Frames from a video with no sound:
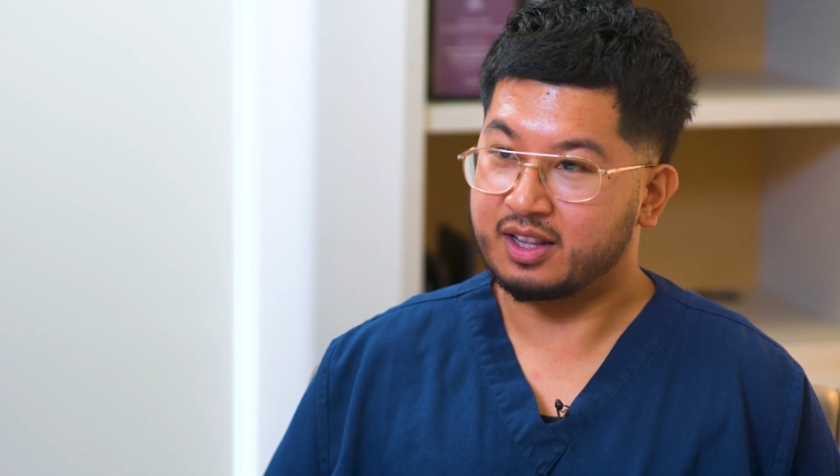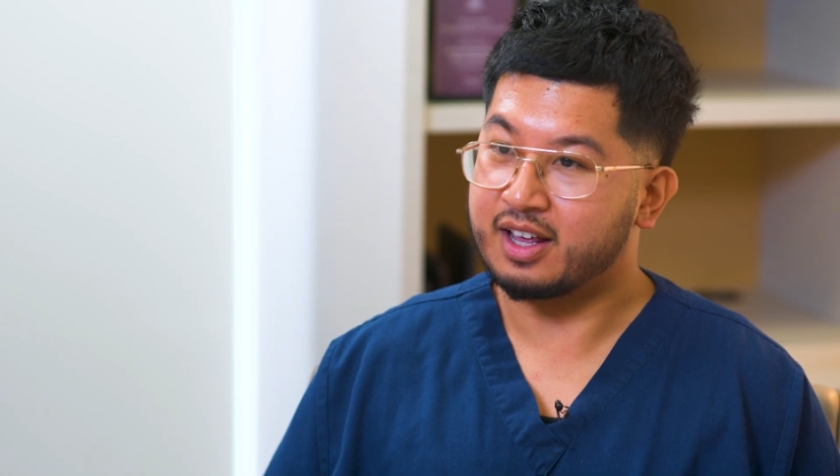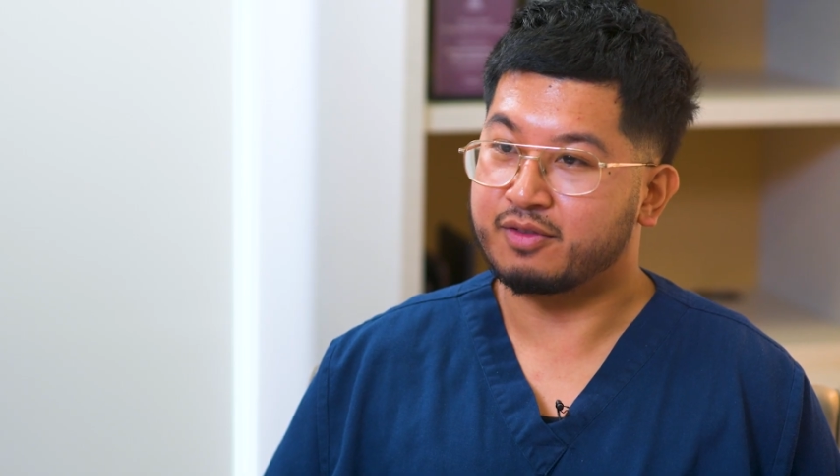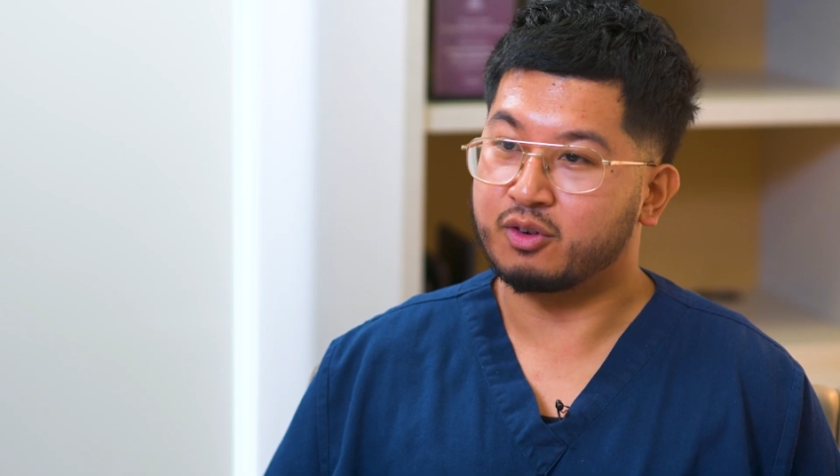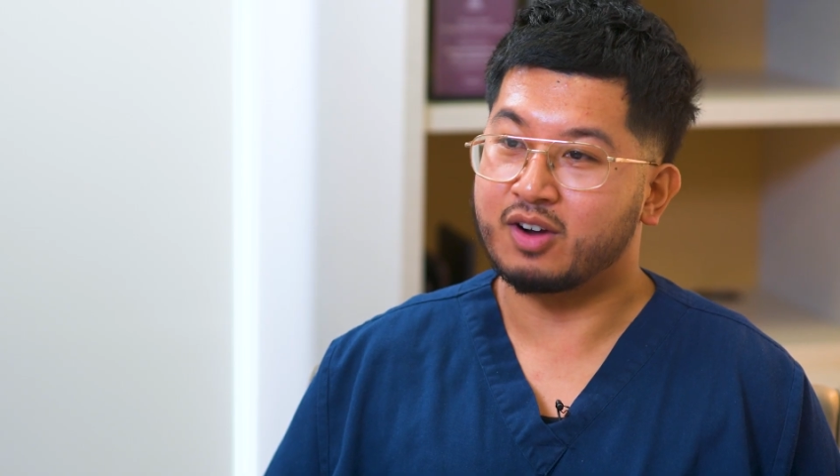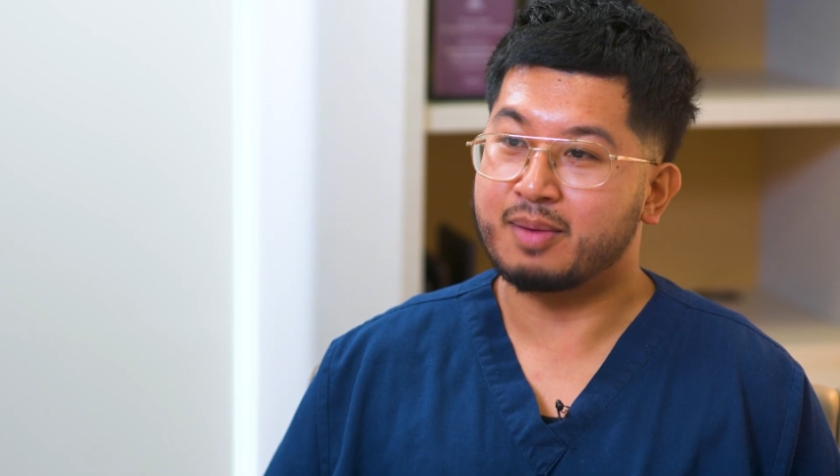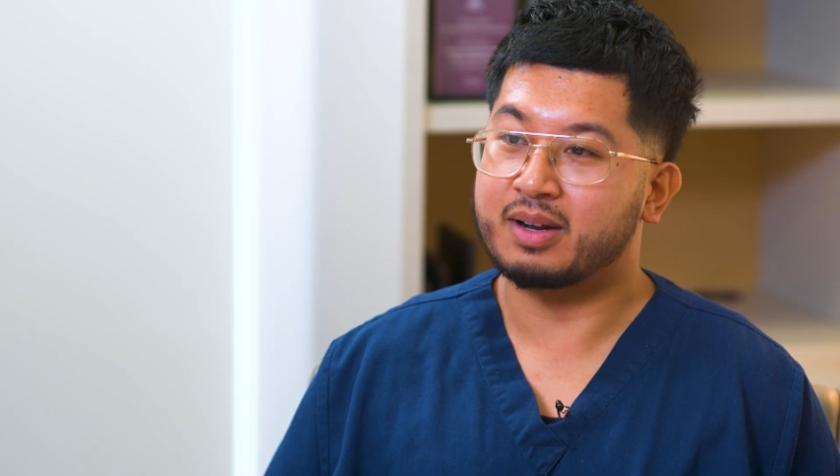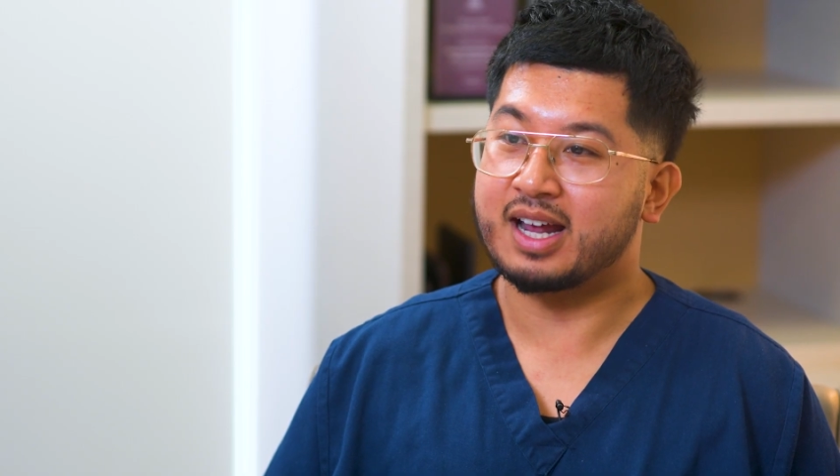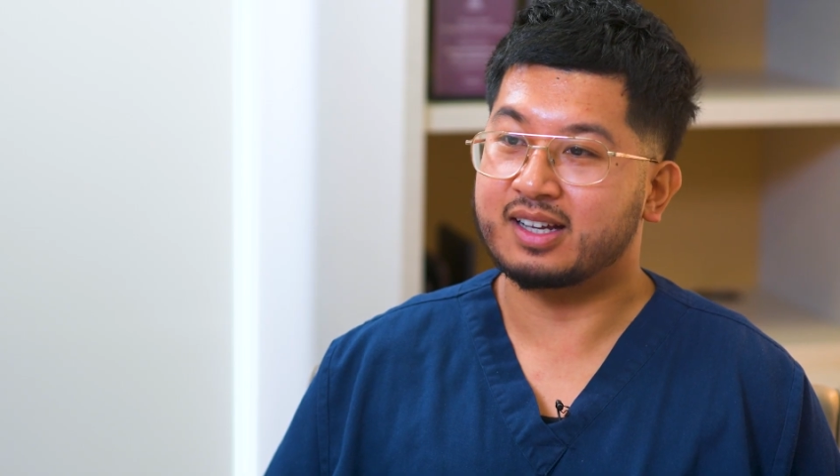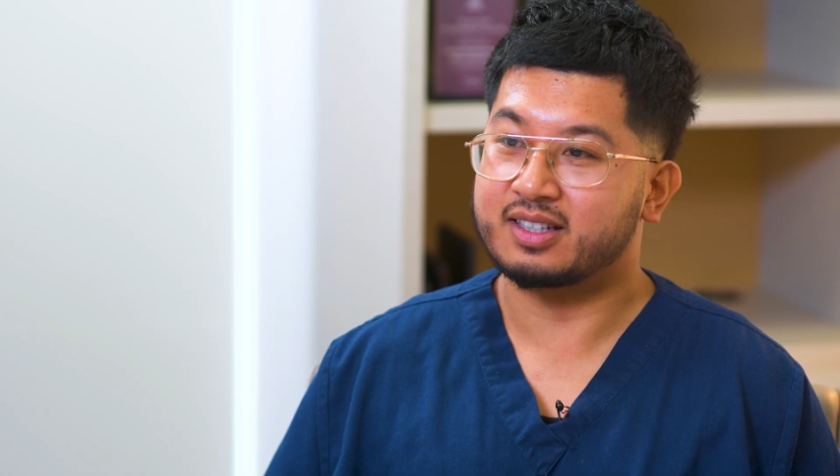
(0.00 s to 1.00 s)
therefore
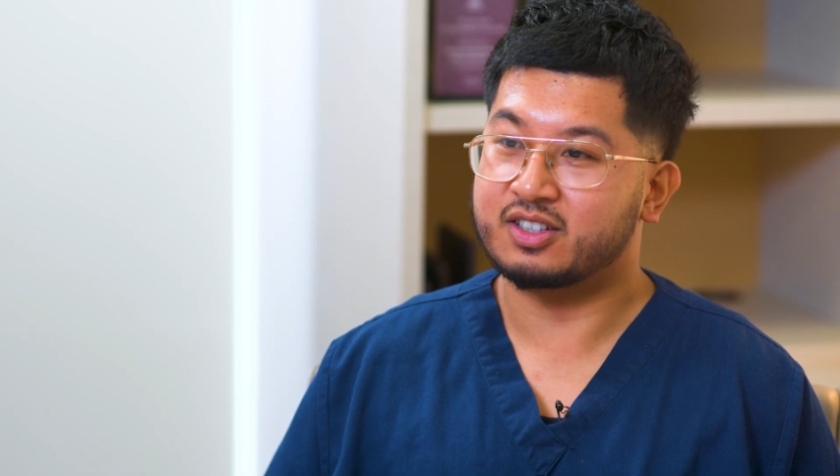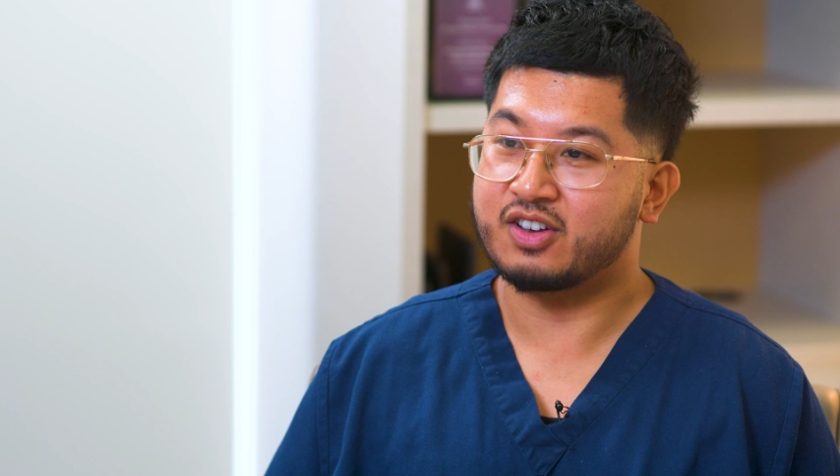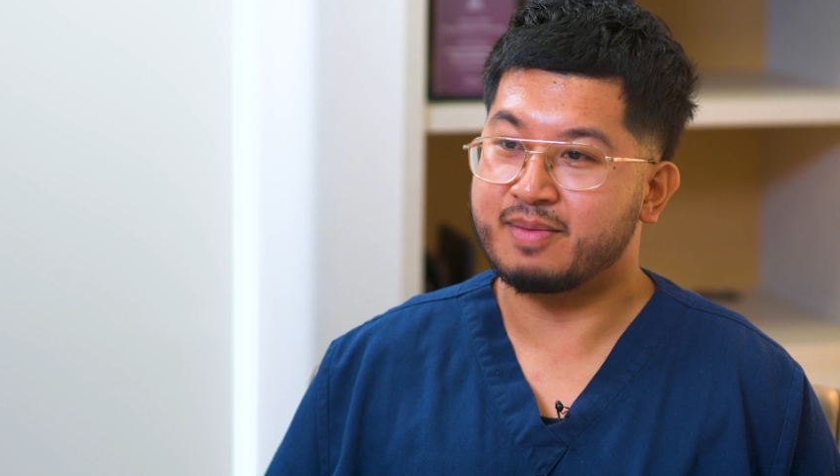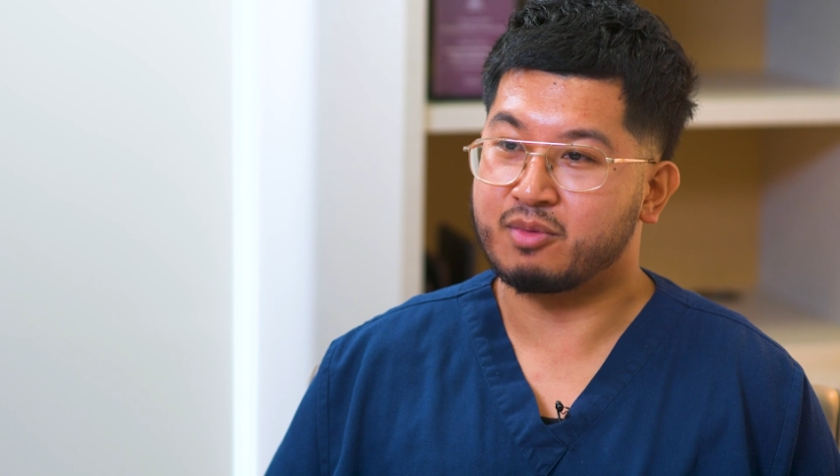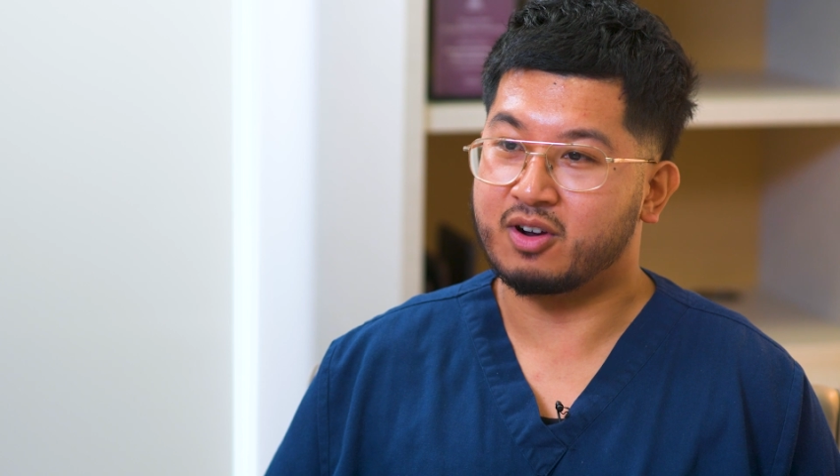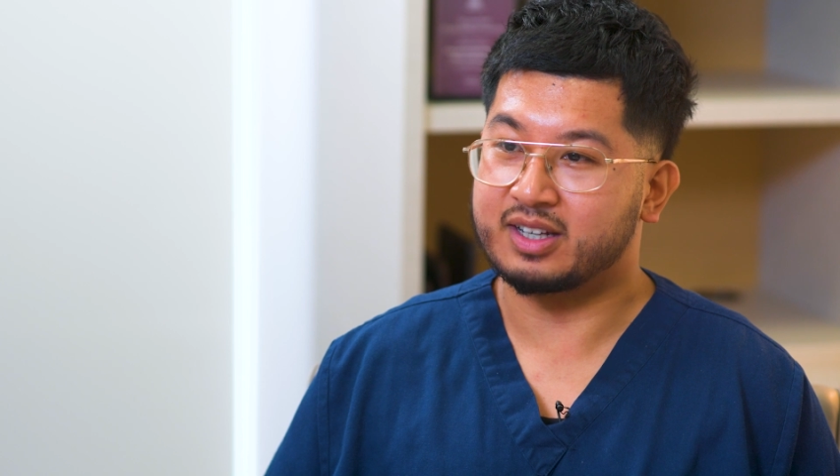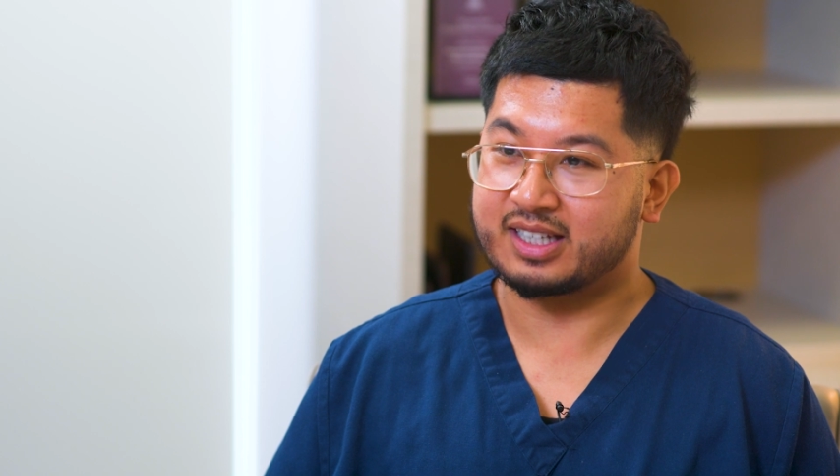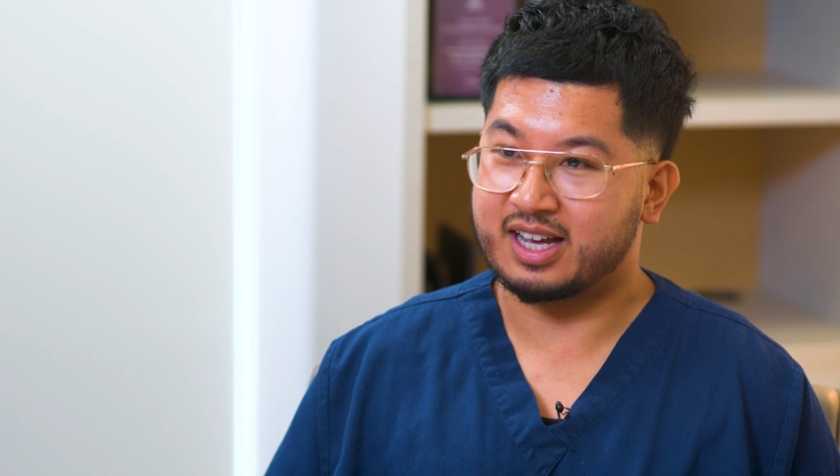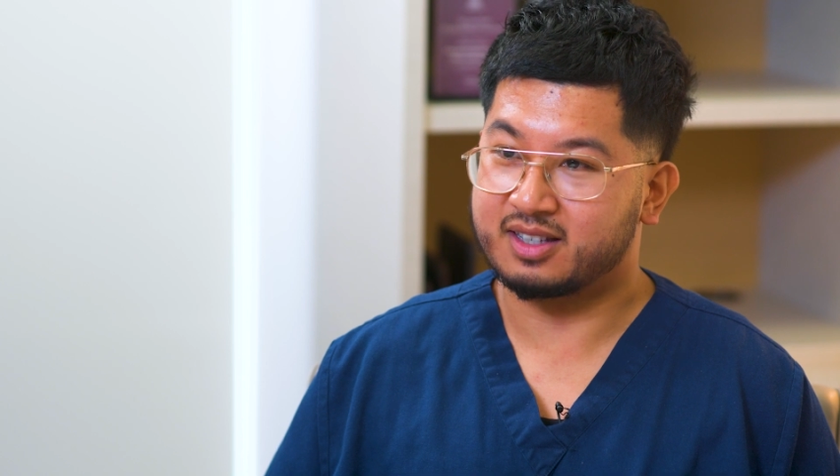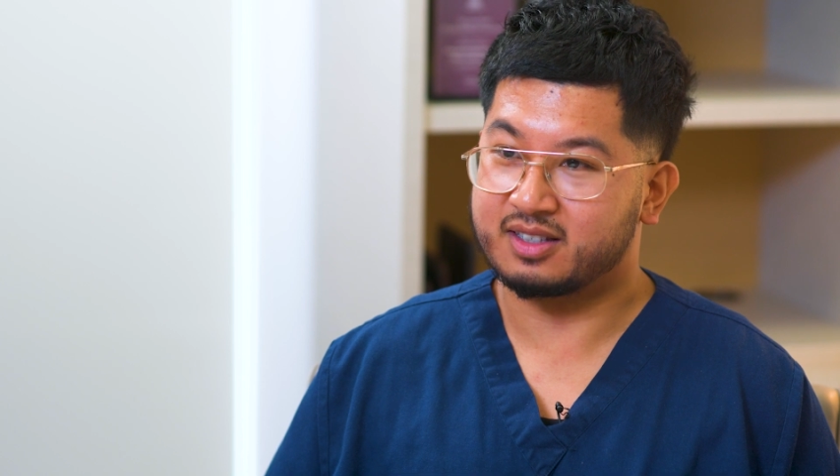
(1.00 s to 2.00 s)
rapid access to MRI
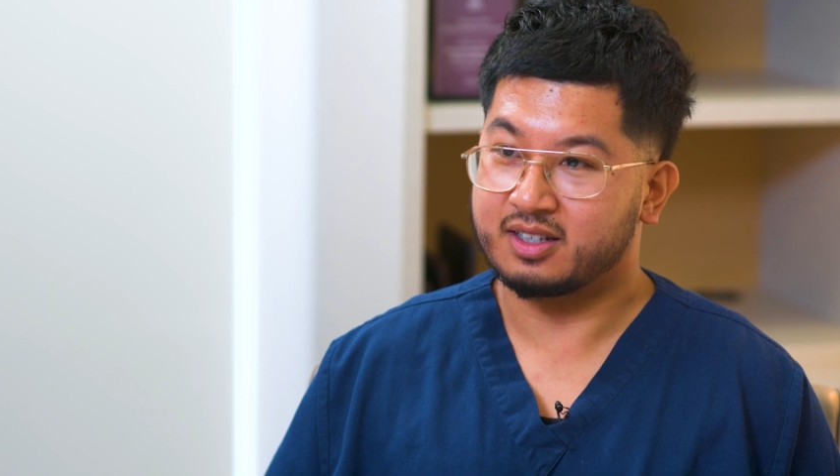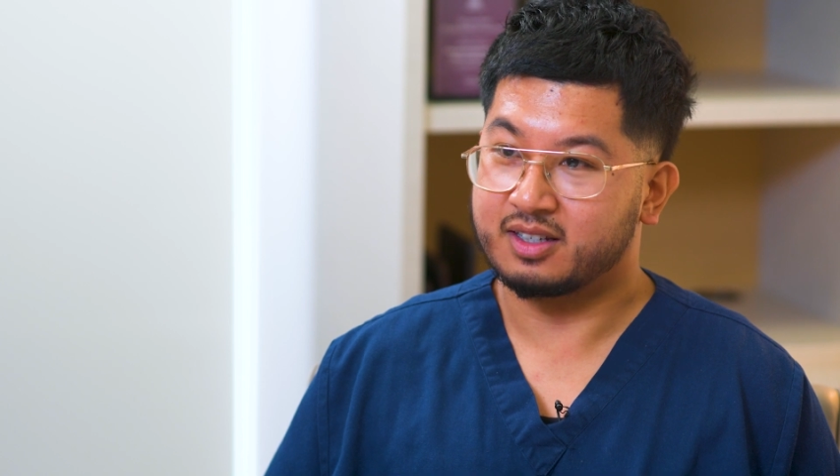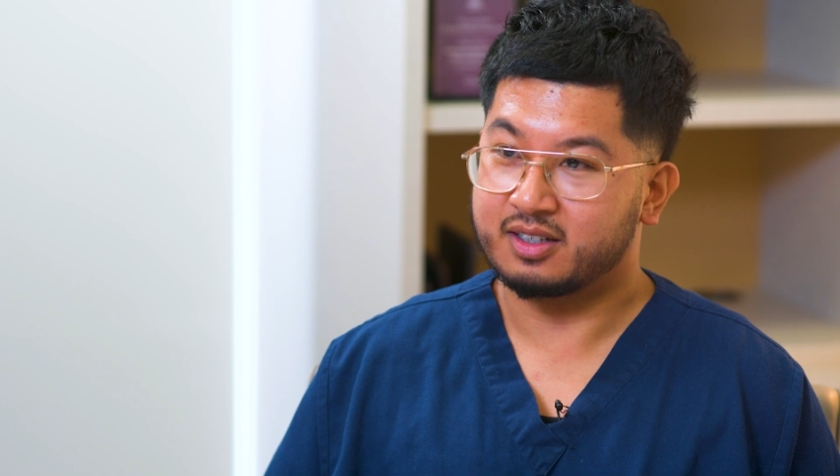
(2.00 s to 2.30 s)
scans,